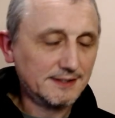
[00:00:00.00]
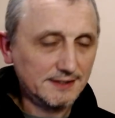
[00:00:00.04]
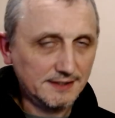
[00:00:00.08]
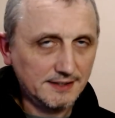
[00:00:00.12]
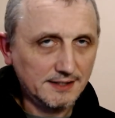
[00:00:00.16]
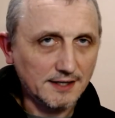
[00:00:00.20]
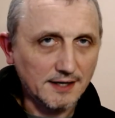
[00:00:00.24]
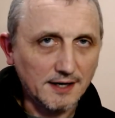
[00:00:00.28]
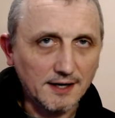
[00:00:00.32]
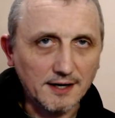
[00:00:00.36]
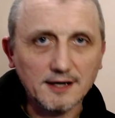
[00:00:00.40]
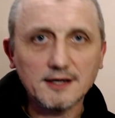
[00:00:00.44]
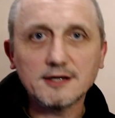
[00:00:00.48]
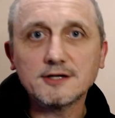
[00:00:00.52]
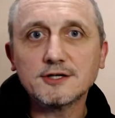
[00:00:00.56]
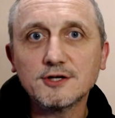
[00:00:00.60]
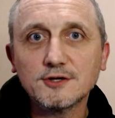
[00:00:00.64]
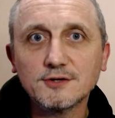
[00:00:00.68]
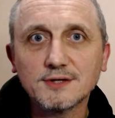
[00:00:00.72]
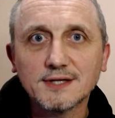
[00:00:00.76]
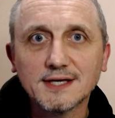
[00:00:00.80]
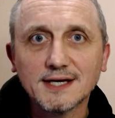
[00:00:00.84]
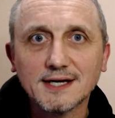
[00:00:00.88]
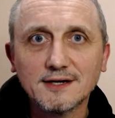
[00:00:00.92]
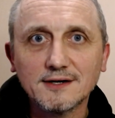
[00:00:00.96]
I do
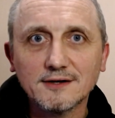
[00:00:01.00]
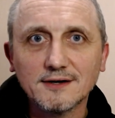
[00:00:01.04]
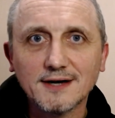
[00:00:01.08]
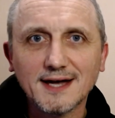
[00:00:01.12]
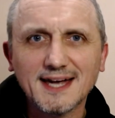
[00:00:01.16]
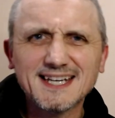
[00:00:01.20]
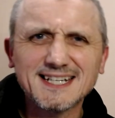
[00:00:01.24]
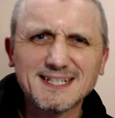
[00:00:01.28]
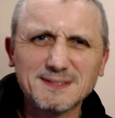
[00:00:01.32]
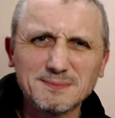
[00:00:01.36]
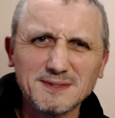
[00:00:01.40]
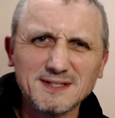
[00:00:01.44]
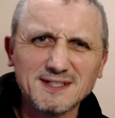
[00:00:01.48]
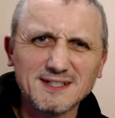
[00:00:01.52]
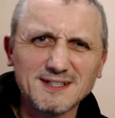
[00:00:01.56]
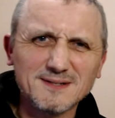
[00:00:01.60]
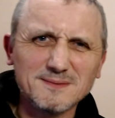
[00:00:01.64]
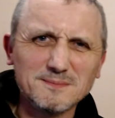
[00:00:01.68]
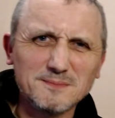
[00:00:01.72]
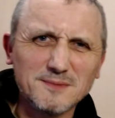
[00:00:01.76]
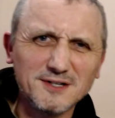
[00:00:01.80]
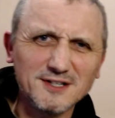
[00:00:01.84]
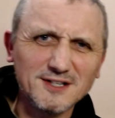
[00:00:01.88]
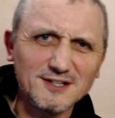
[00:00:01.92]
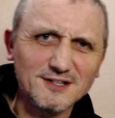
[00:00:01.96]
that a lot. Aspies can
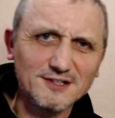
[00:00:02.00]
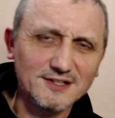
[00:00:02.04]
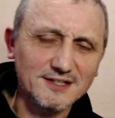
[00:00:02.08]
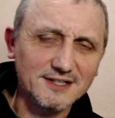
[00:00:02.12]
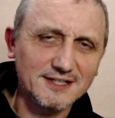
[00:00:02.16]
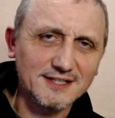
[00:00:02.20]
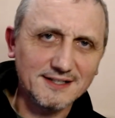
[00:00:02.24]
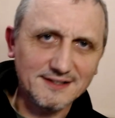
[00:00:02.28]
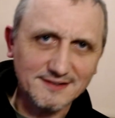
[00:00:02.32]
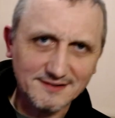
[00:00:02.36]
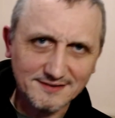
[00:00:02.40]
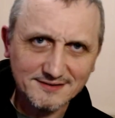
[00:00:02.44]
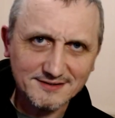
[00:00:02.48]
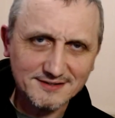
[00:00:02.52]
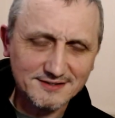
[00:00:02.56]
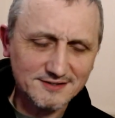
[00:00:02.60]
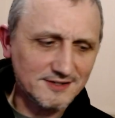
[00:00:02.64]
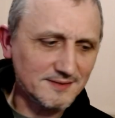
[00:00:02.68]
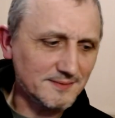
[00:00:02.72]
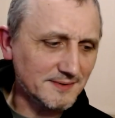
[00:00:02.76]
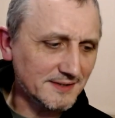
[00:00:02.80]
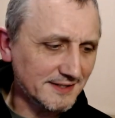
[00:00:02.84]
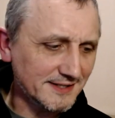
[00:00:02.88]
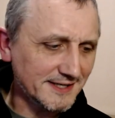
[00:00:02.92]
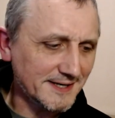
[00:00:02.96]
monologue. Sorry
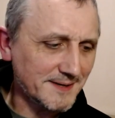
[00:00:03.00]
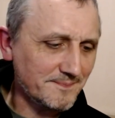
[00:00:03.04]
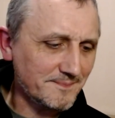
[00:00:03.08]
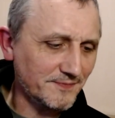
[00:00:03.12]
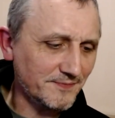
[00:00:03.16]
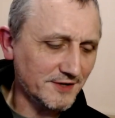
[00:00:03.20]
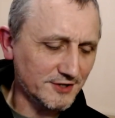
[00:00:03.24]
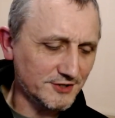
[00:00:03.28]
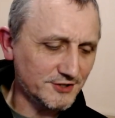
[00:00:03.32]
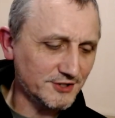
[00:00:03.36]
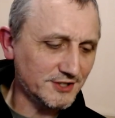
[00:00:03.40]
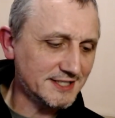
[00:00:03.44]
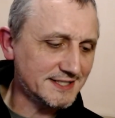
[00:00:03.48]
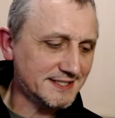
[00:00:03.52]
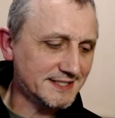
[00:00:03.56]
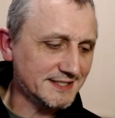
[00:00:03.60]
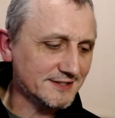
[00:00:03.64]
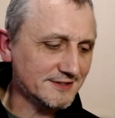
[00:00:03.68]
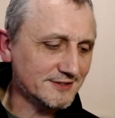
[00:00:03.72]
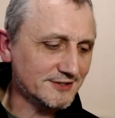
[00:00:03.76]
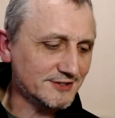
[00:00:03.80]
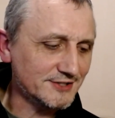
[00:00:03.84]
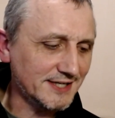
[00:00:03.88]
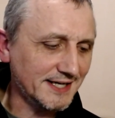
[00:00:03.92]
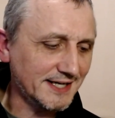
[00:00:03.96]
about that. I'll try to stay
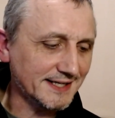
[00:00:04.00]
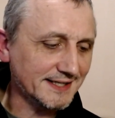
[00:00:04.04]
on track.